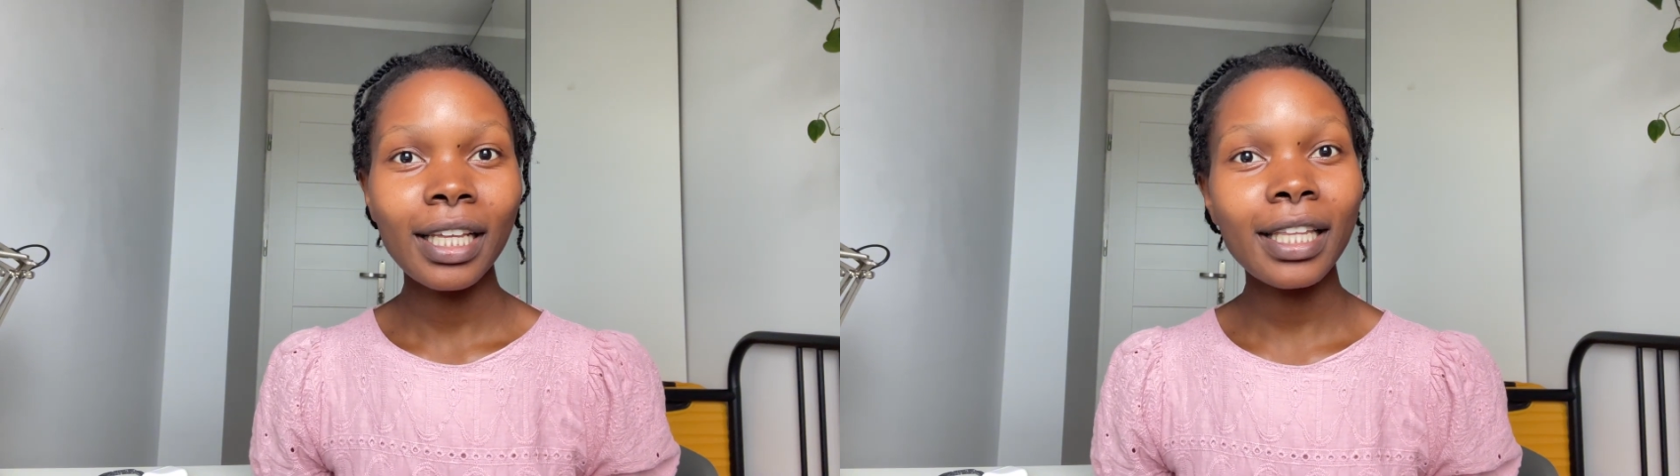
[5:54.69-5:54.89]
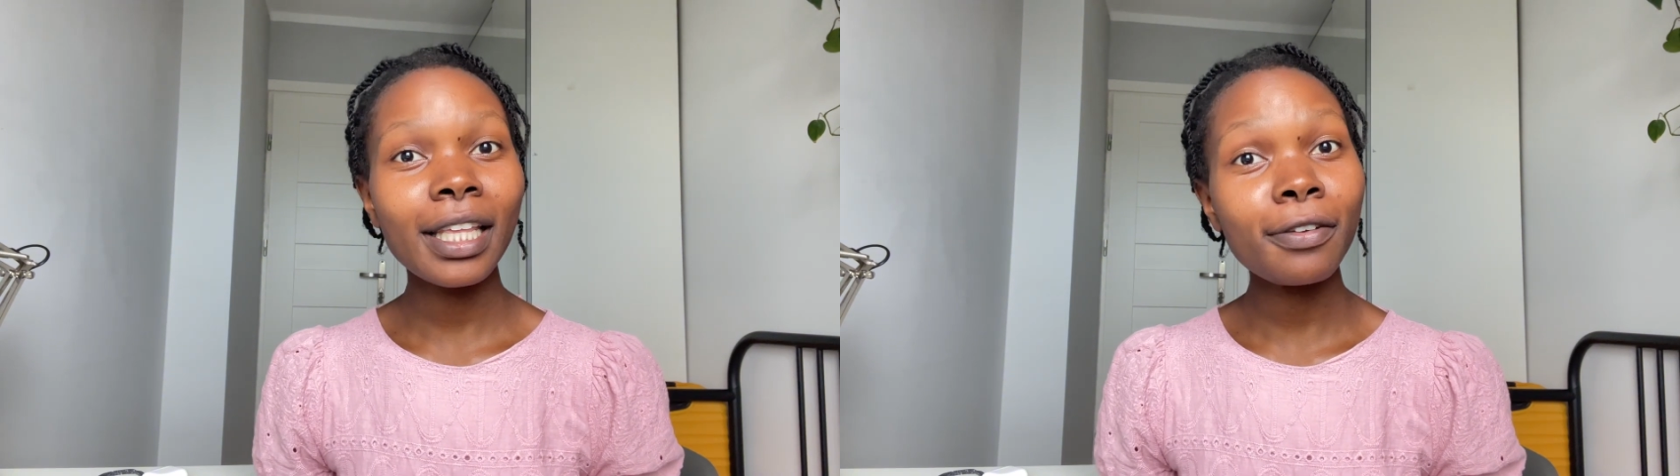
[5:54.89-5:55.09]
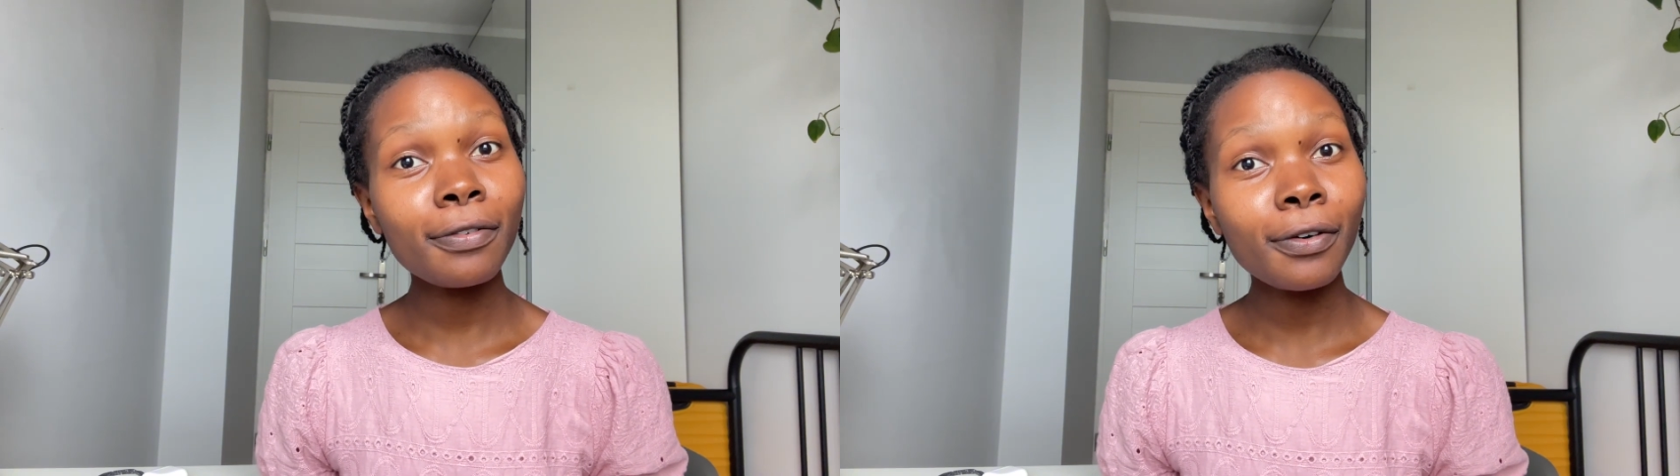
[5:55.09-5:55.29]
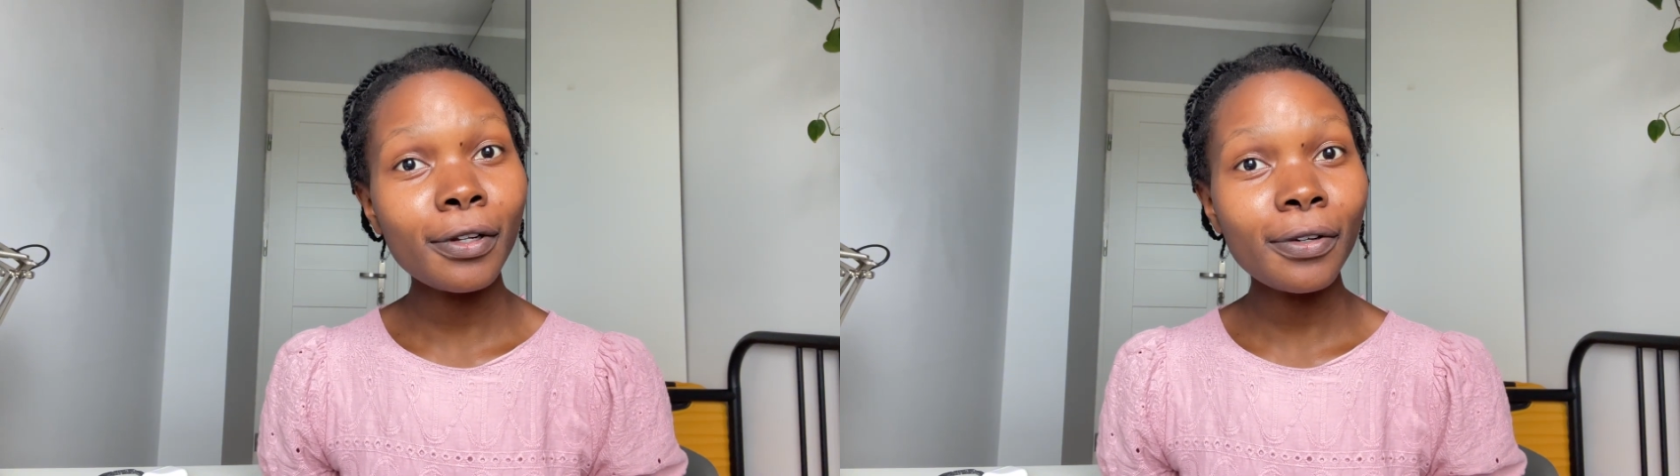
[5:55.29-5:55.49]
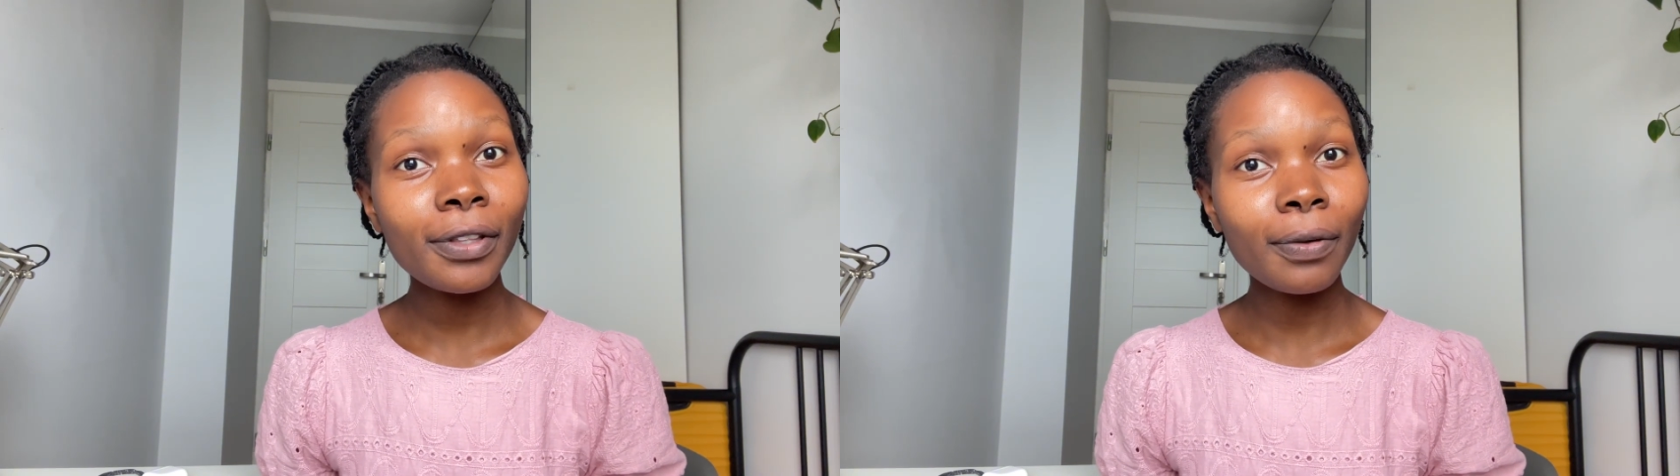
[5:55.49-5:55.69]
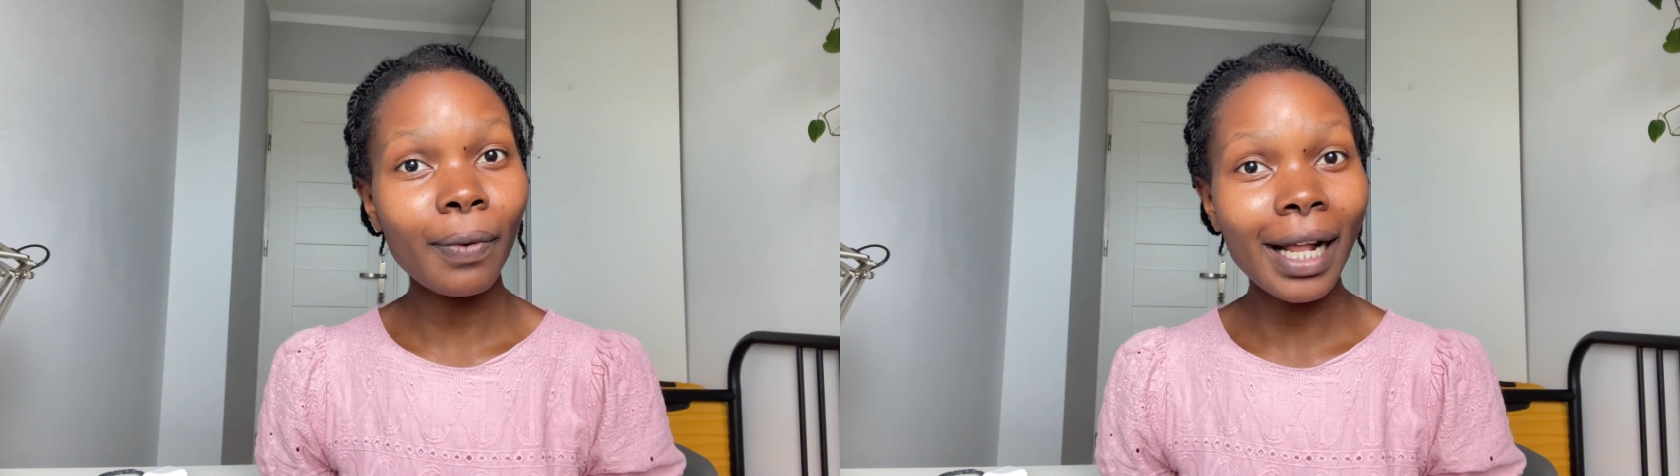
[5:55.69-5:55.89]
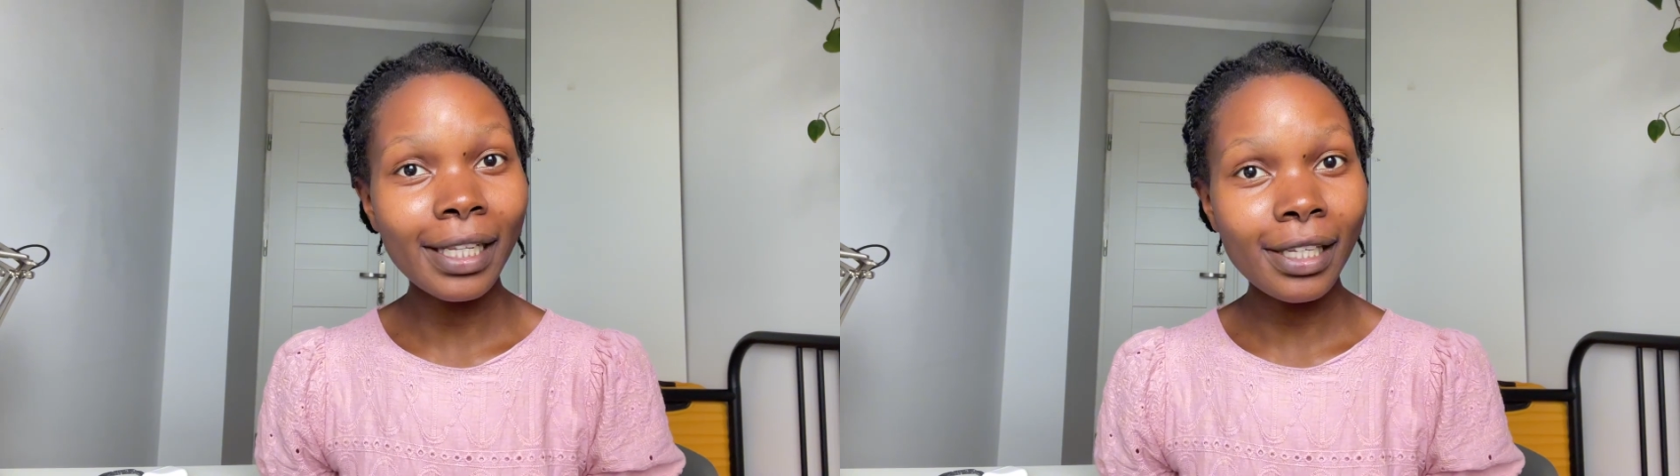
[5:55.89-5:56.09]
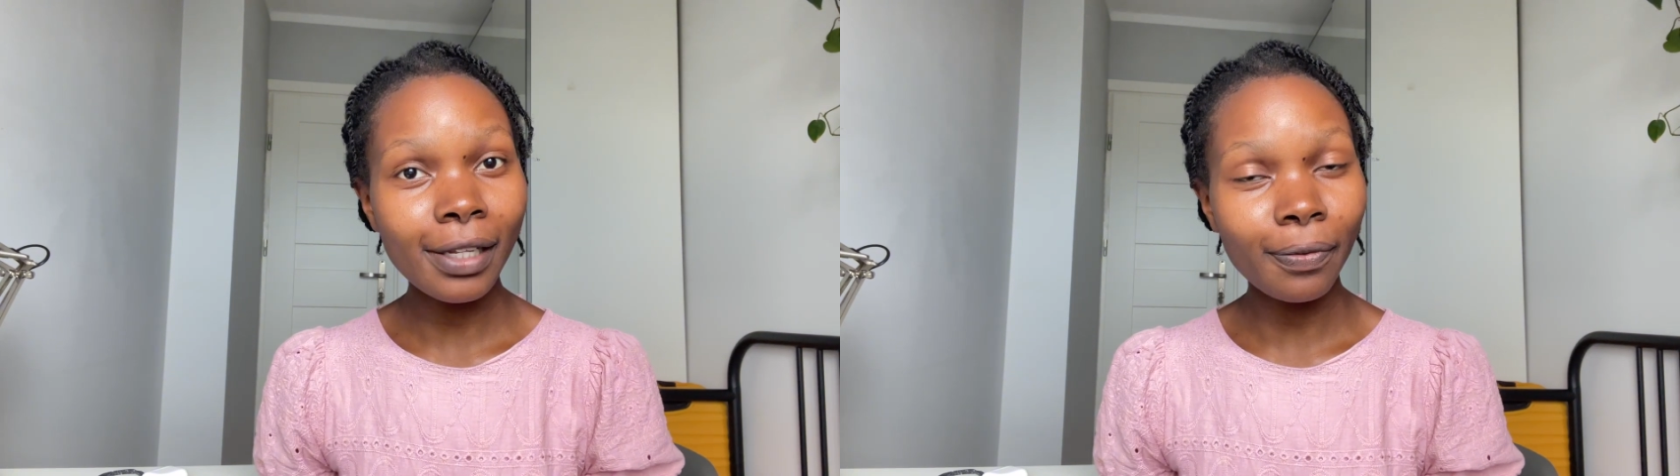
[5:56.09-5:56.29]
They follow the
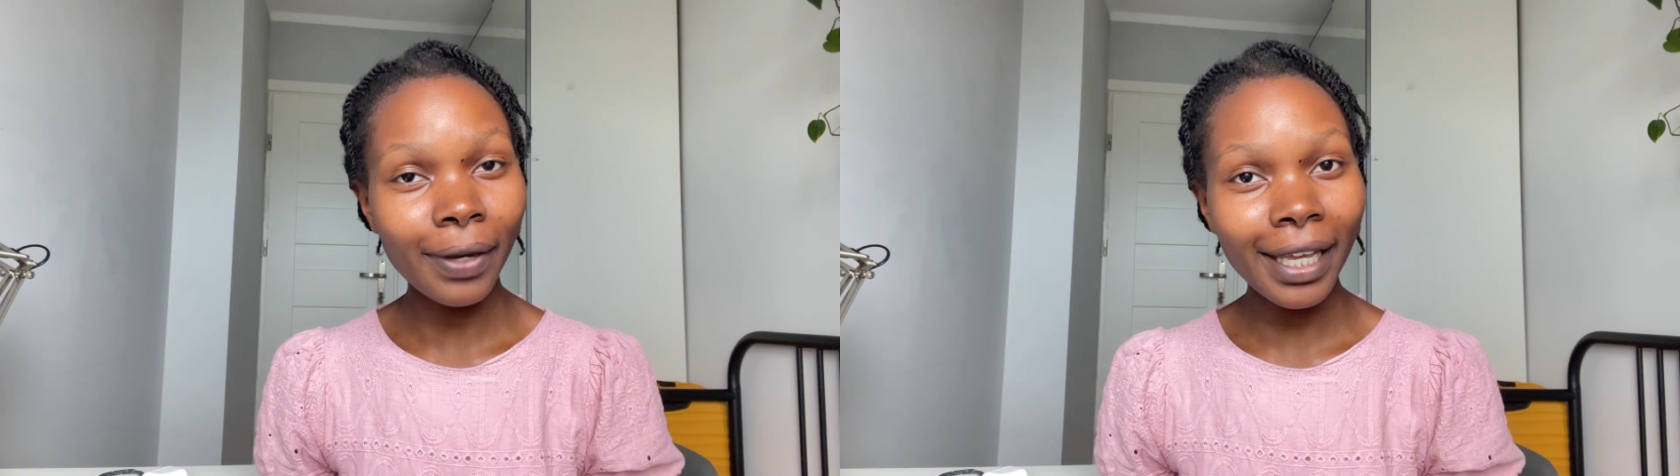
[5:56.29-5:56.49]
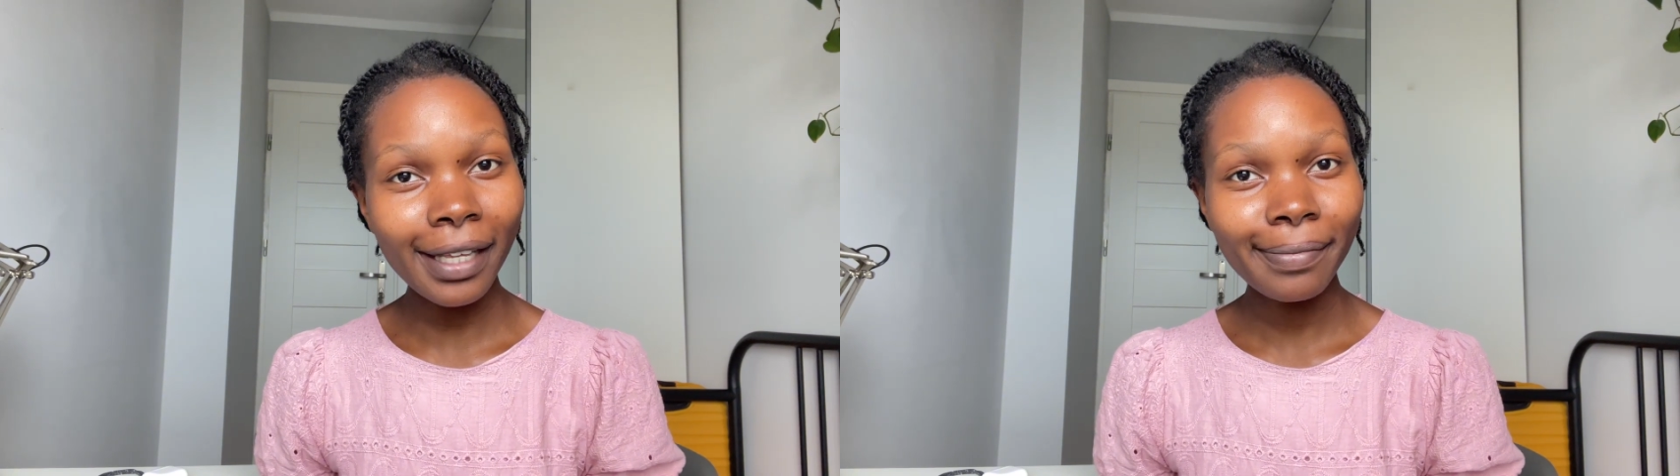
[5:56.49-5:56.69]
worldly way,